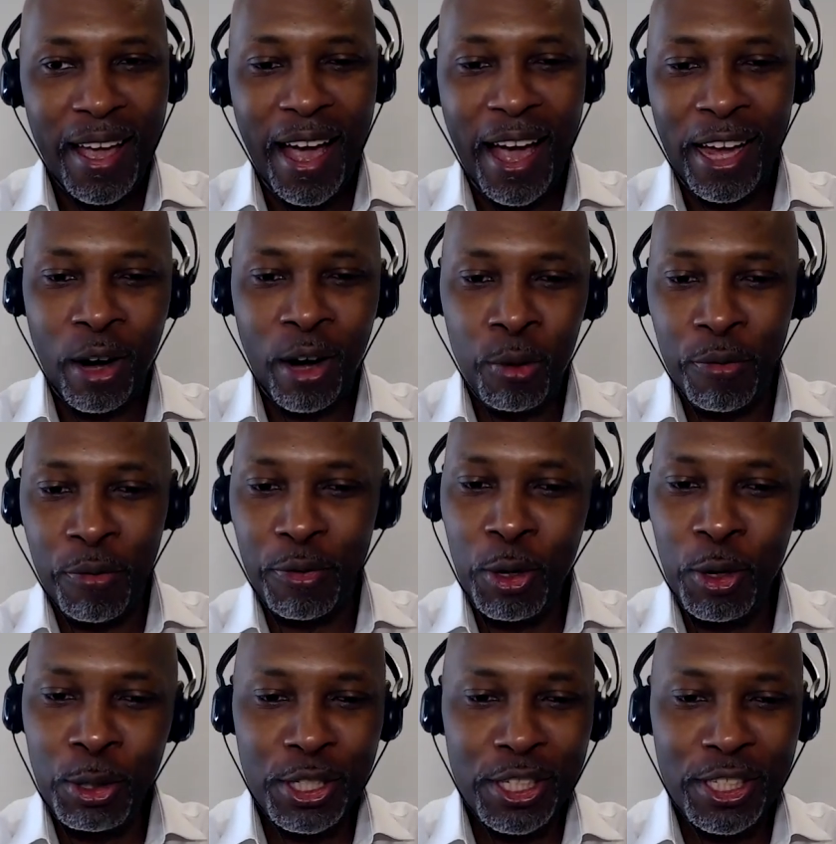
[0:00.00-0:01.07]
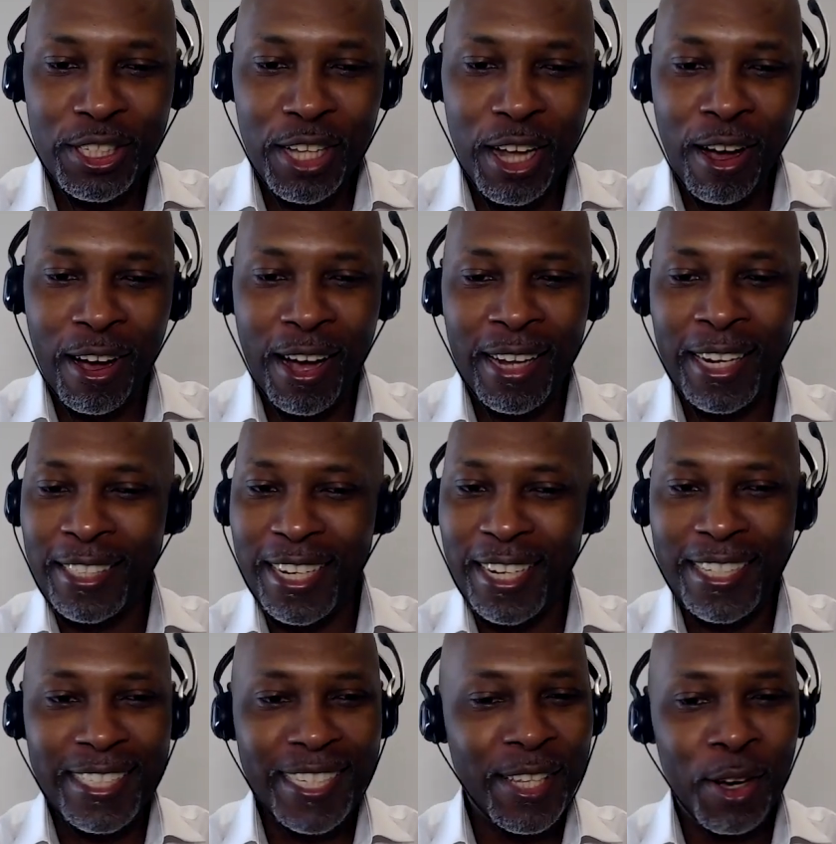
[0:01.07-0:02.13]
And I refuse to start unless I
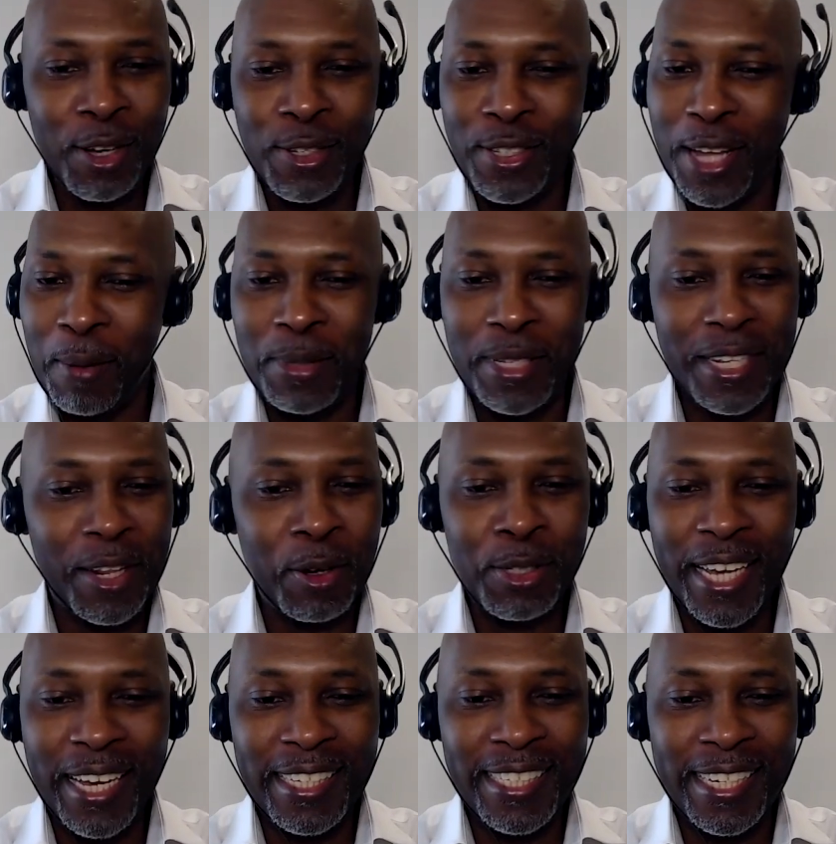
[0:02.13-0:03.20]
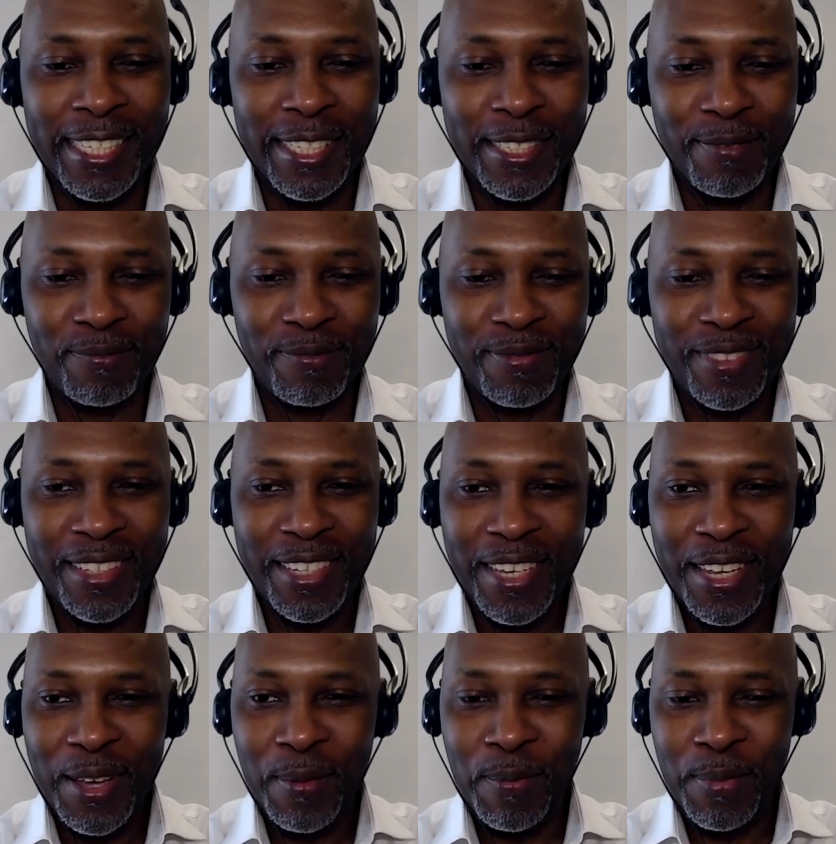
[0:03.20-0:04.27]
see those thumbs and those yeses.
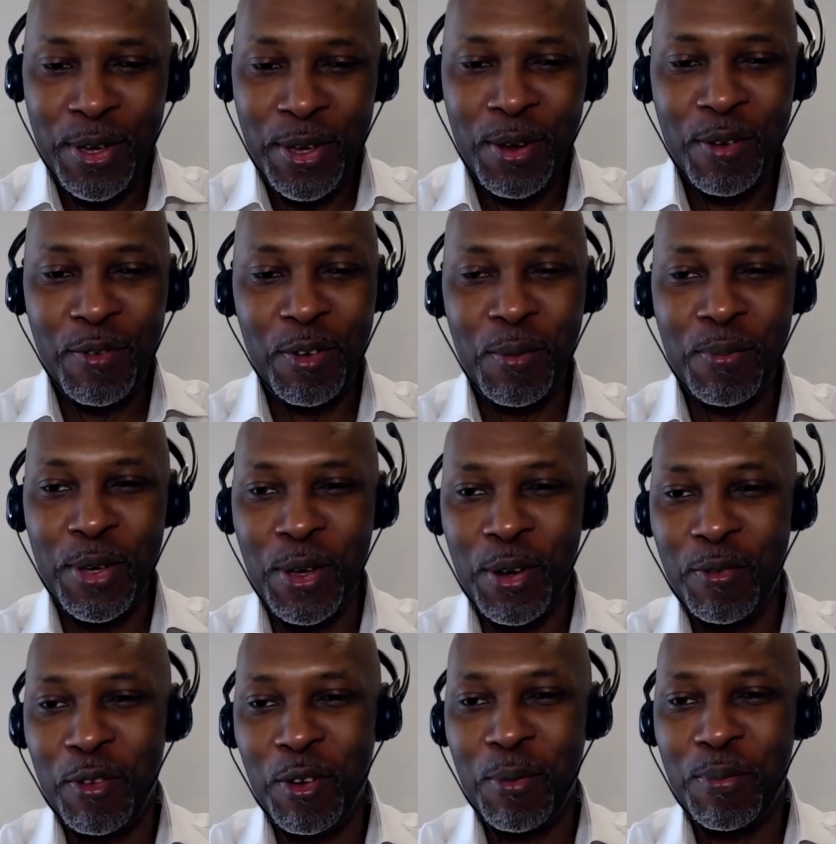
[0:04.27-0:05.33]
Beautiful. This